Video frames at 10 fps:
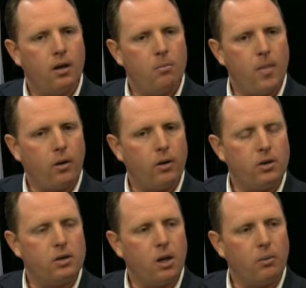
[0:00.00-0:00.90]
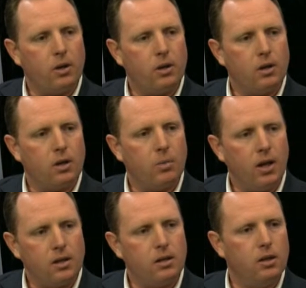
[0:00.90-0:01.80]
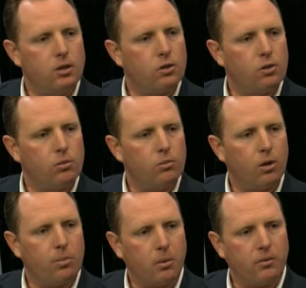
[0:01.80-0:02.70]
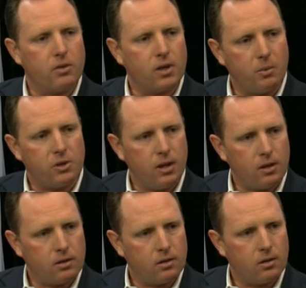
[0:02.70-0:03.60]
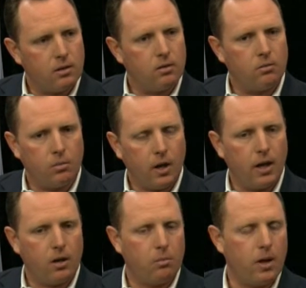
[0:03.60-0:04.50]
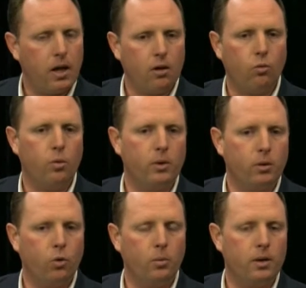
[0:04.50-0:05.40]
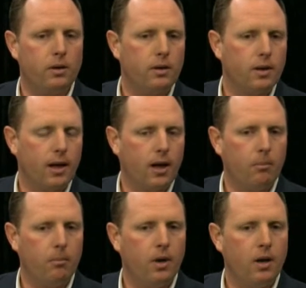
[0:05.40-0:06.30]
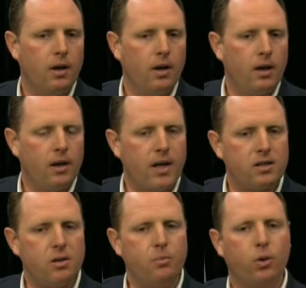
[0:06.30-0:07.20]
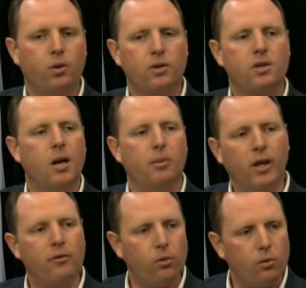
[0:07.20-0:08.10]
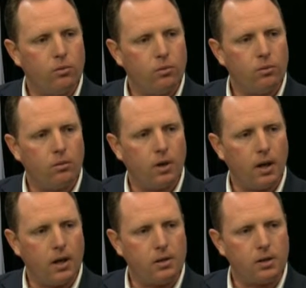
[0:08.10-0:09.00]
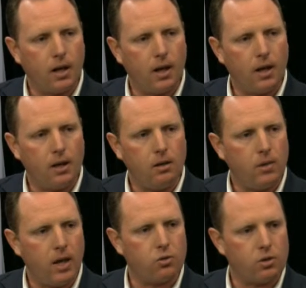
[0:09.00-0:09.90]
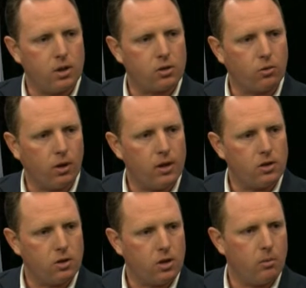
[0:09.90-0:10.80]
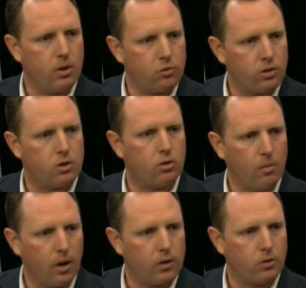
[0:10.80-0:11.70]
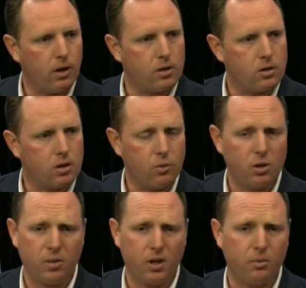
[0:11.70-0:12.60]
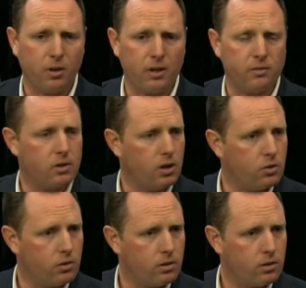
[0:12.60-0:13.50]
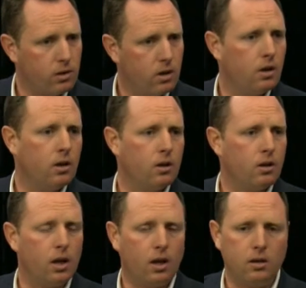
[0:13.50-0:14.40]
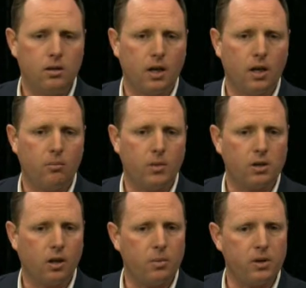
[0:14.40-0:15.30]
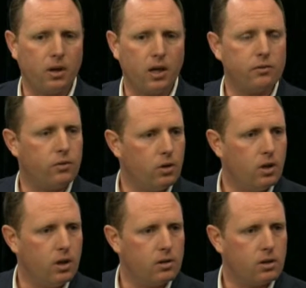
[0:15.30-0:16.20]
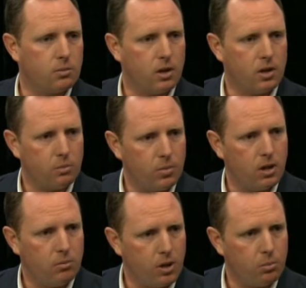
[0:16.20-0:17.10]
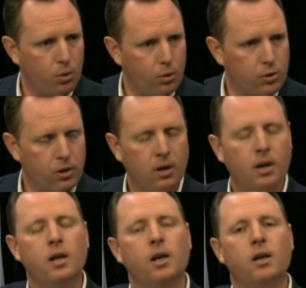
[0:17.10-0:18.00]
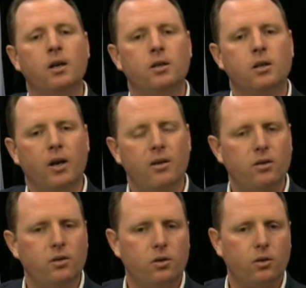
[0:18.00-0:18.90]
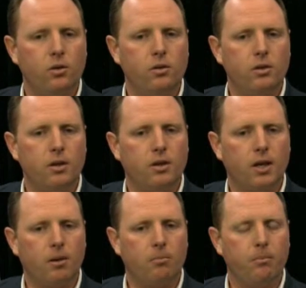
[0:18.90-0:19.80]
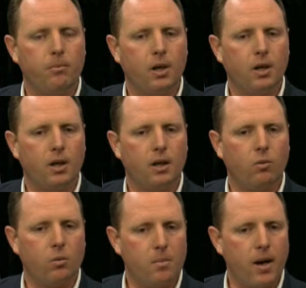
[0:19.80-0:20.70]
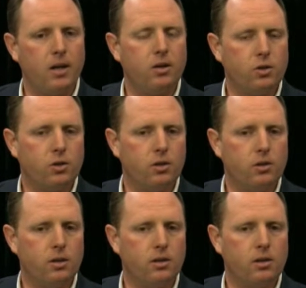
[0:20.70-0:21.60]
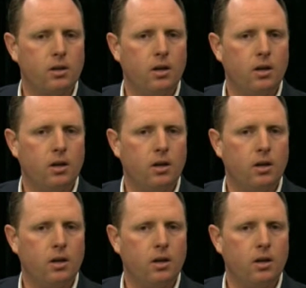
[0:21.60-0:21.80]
marriage is something that can be entered into by people of the same sex, man and man or woman and woman, and that's then put on the same level as a heterosexual relationship, your traditional marriage relationship, which has been in place for centuries. And it's only been the last few years that there's been this big push. So I have concerns that, one of my main concerns is